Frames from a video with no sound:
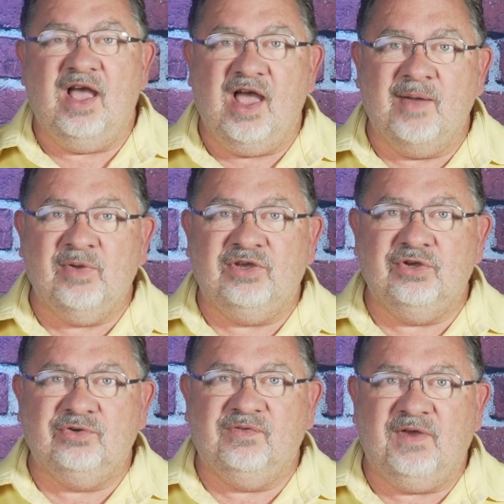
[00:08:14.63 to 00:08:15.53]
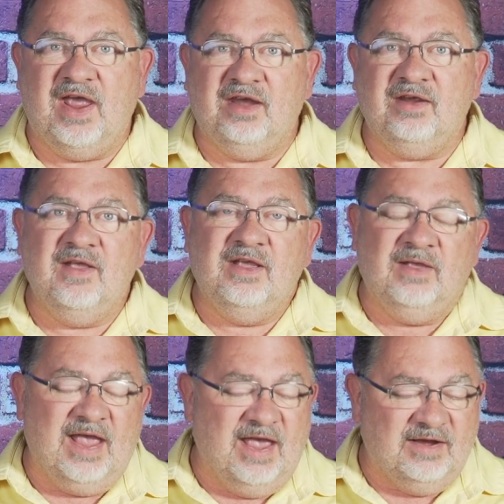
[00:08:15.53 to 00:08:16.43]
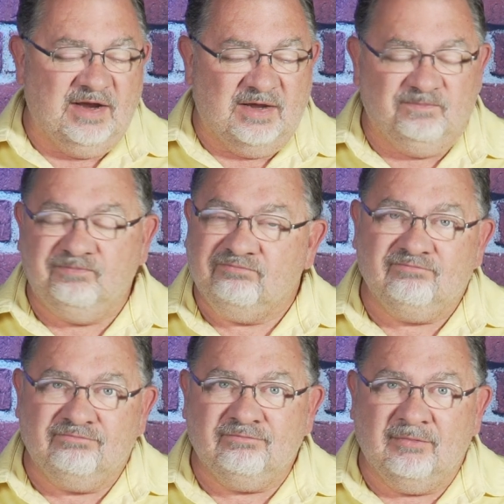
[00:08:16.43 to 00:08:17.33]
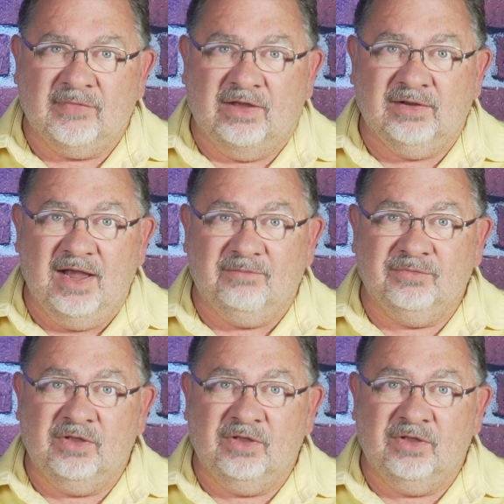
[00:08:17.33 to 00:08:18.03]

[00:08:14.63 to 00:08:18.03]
I'm a huge fan, and yeah.